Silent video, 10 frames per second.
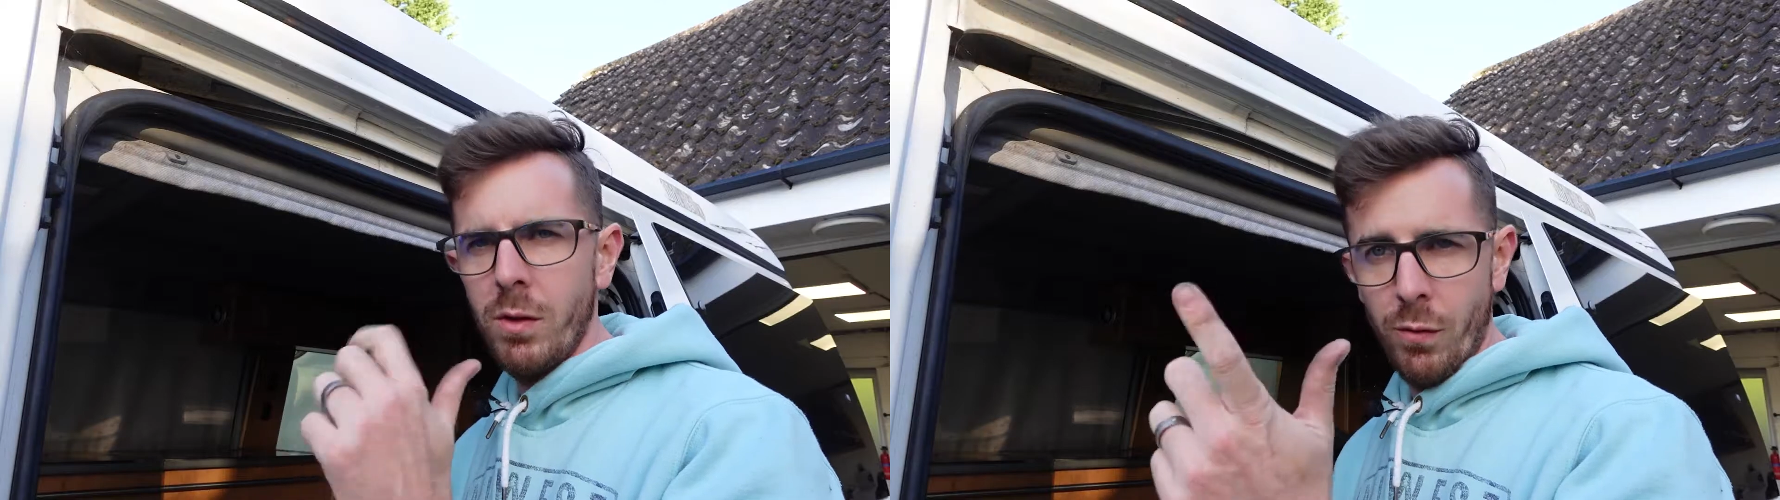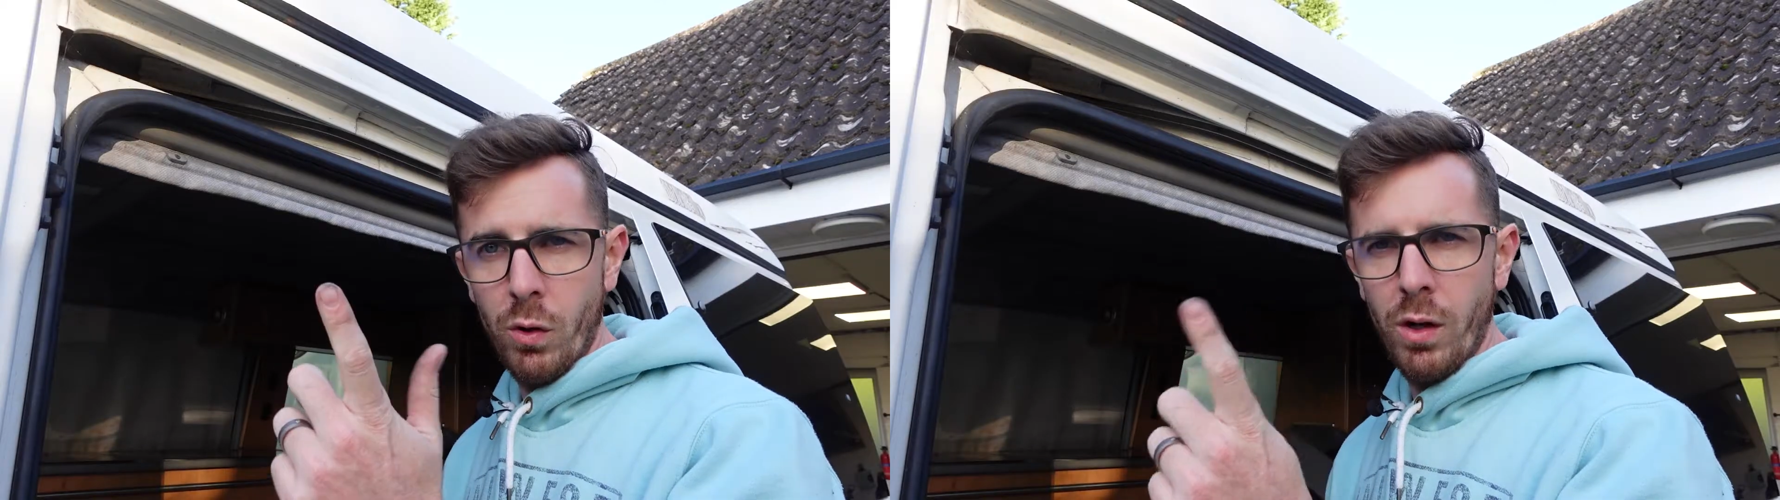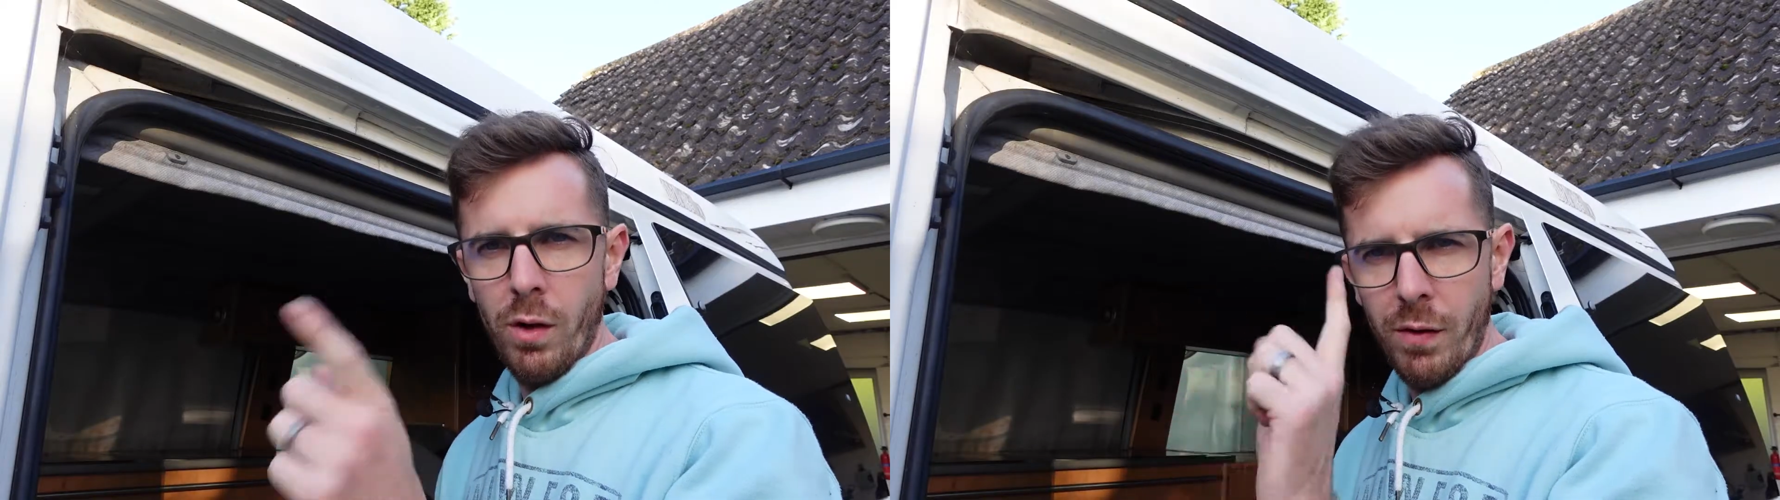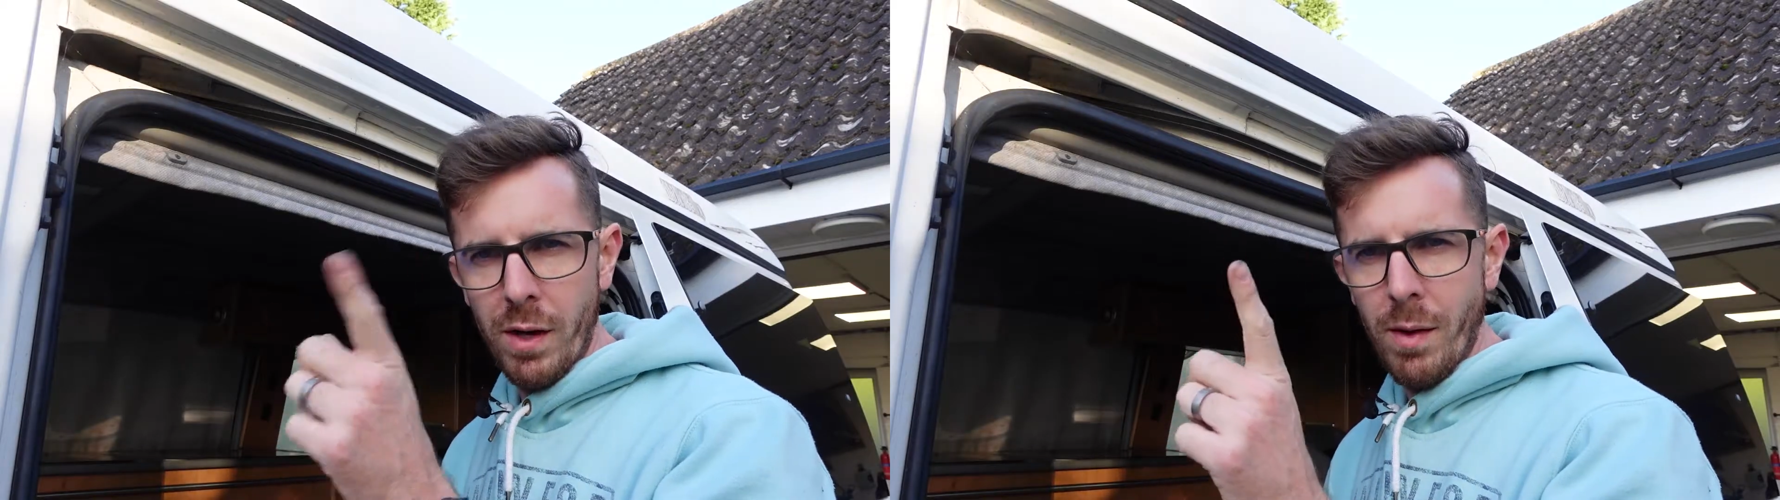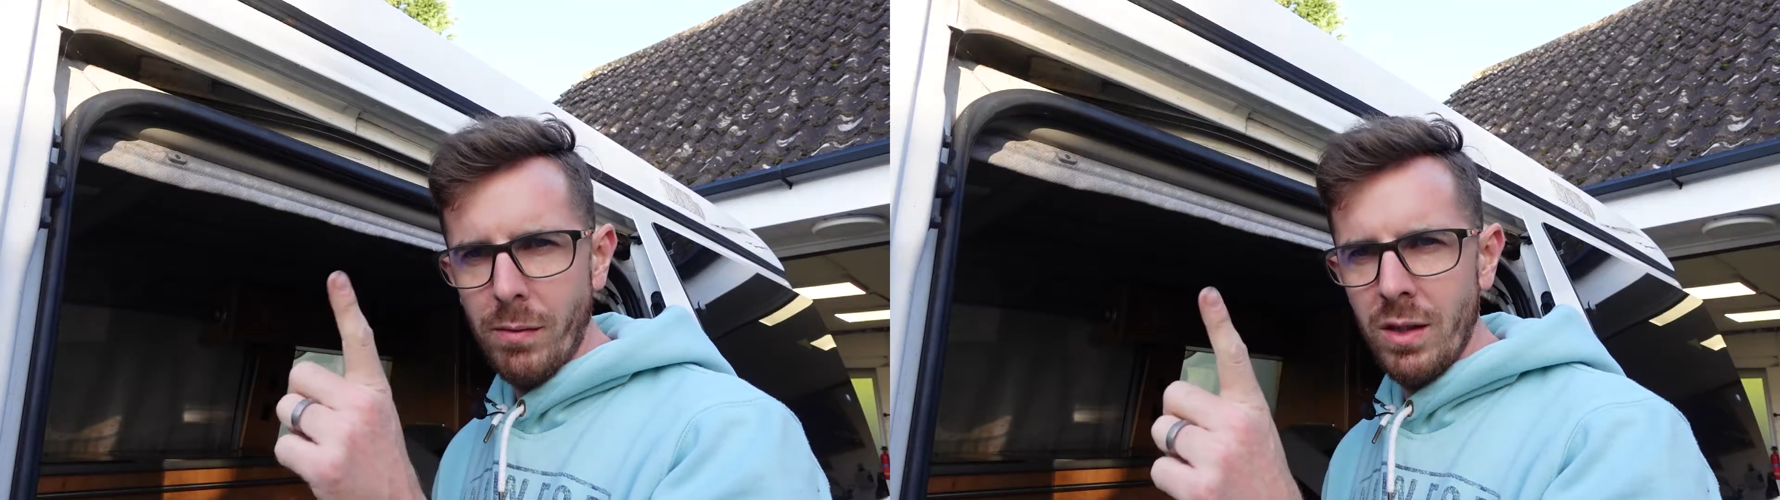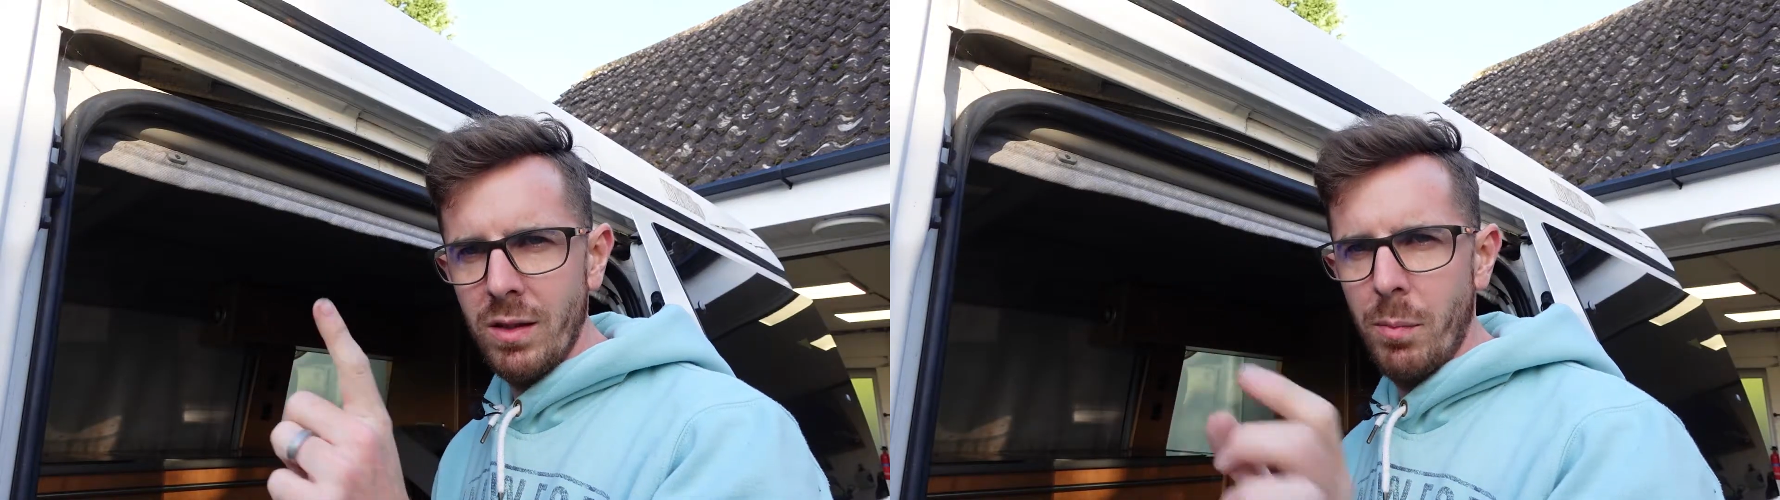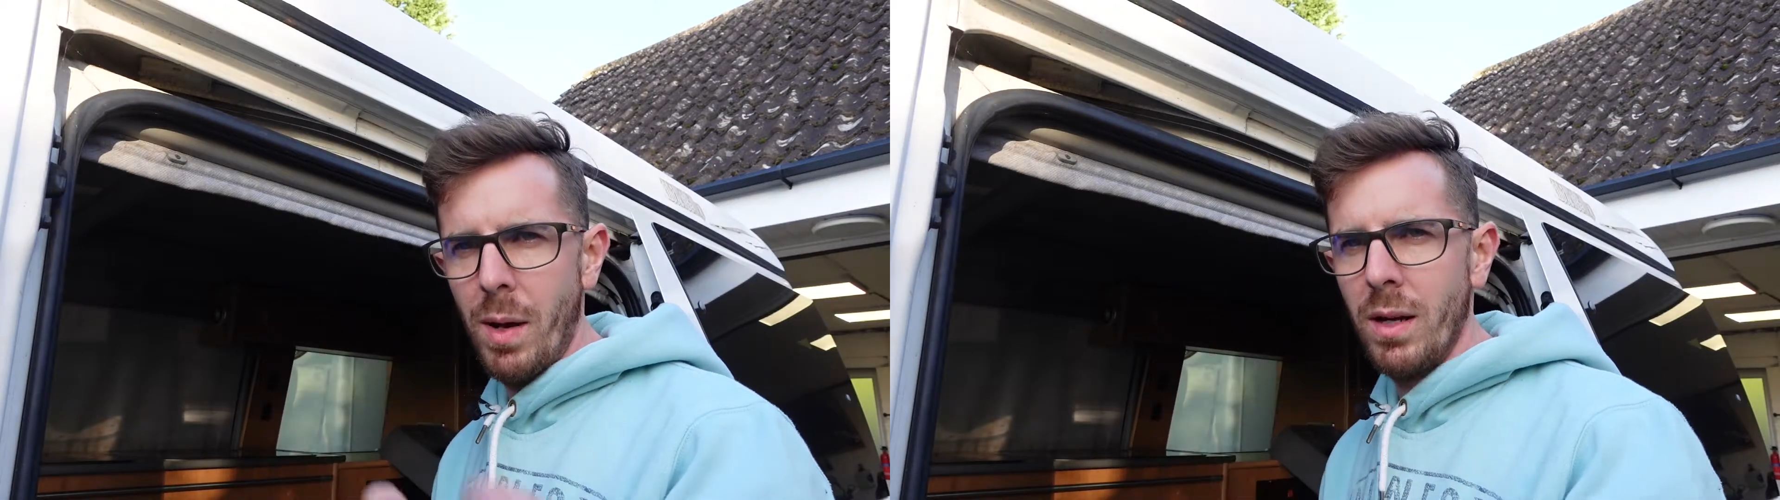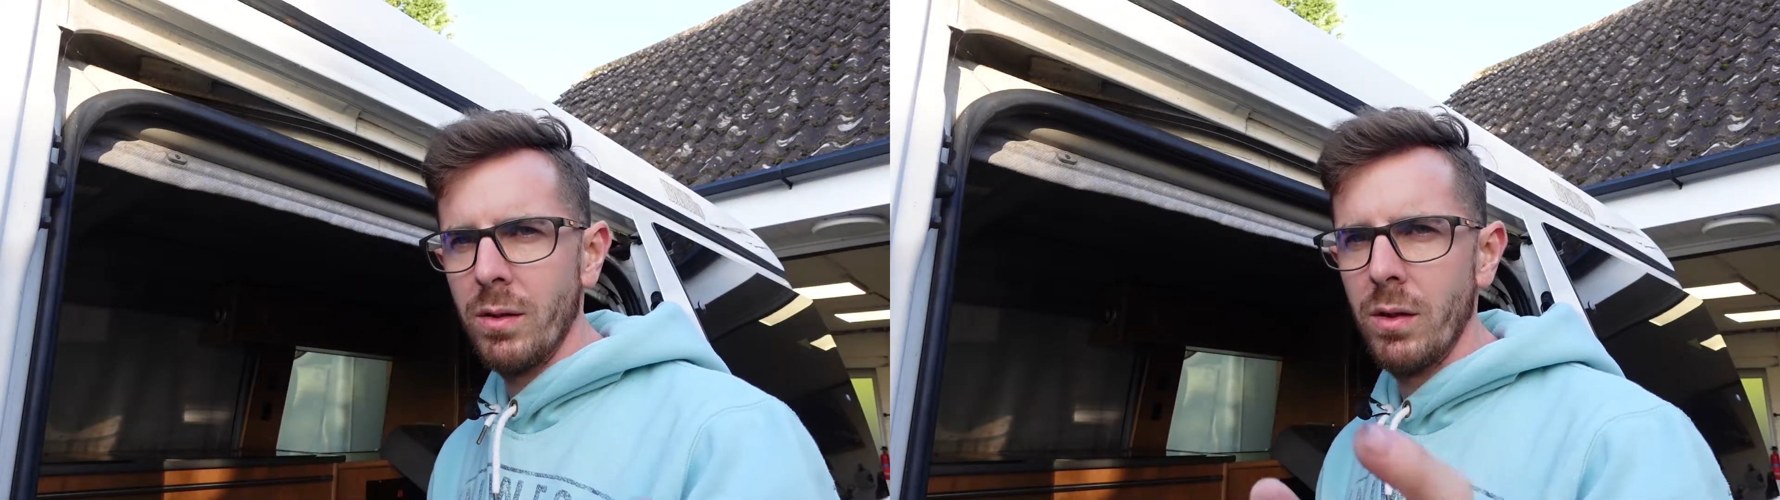which I've ordered off eBay for
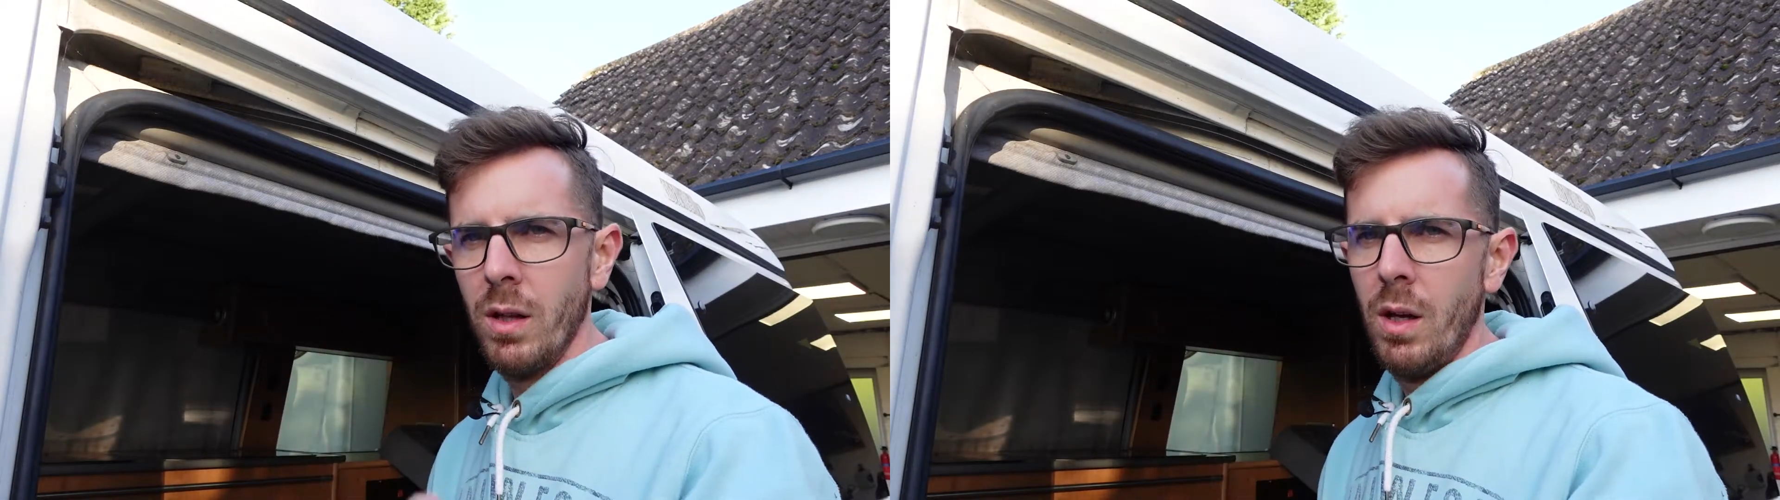£60.